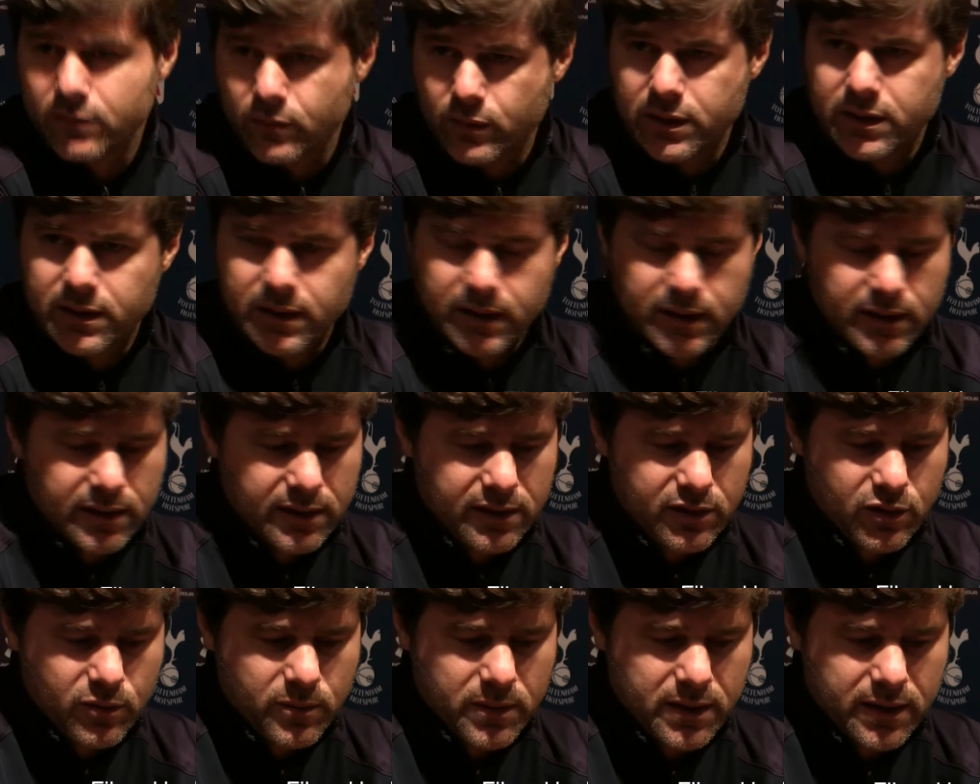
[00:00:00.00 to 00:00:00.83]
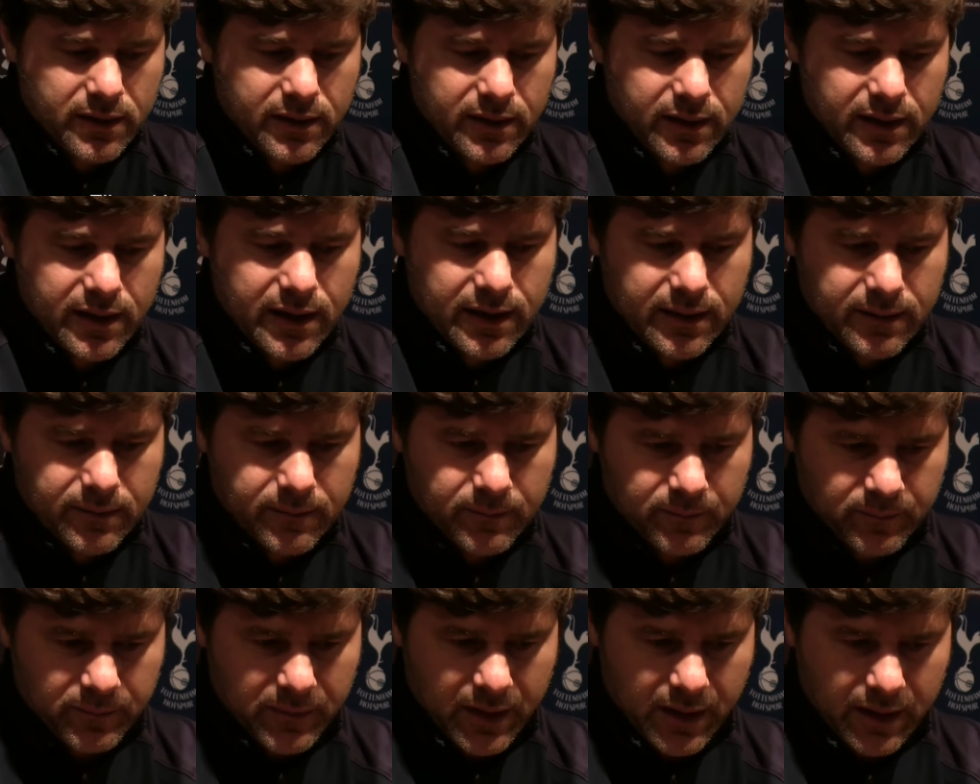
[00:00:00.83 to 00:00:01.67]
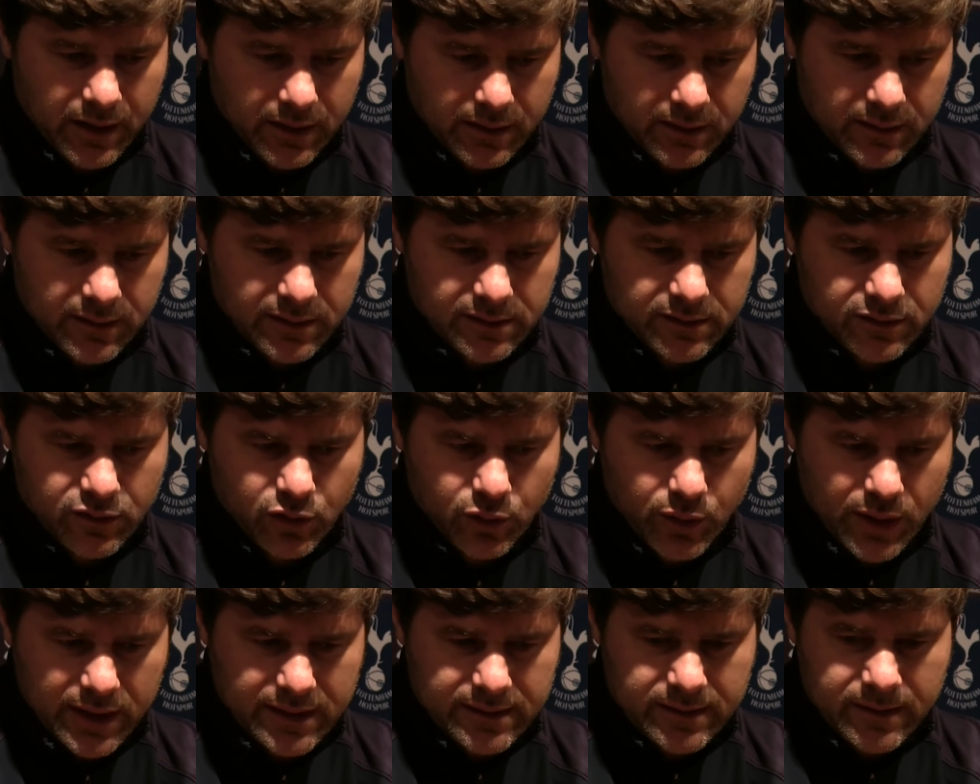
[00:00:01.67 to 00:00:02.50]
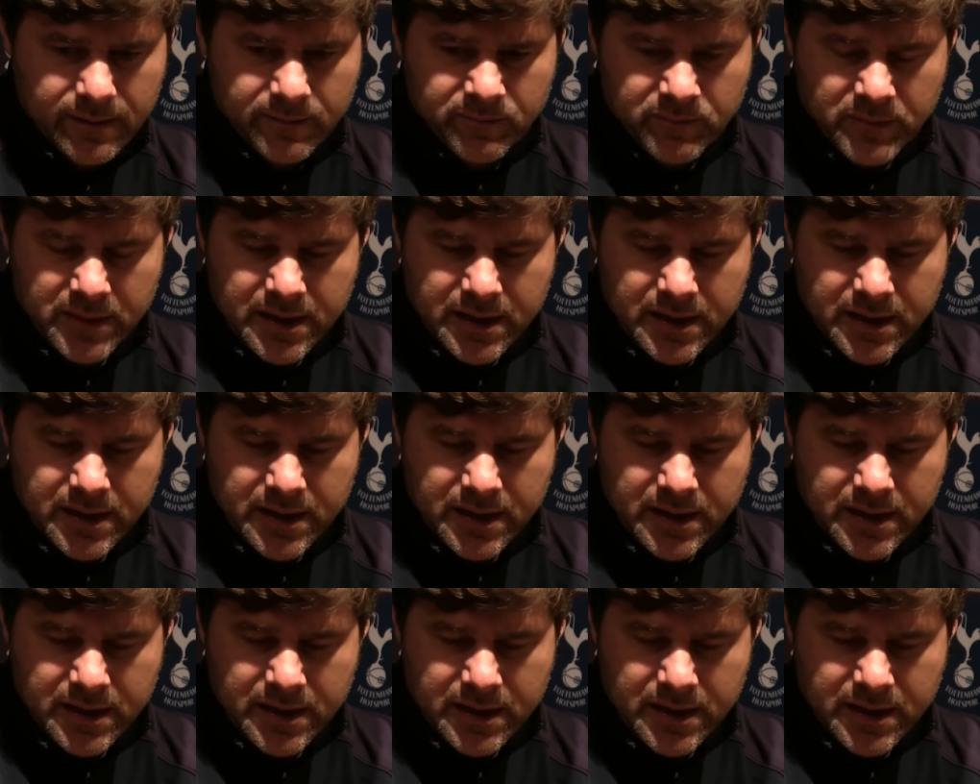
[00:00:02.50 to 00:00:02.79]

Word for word: with uh, and, and Snodgrass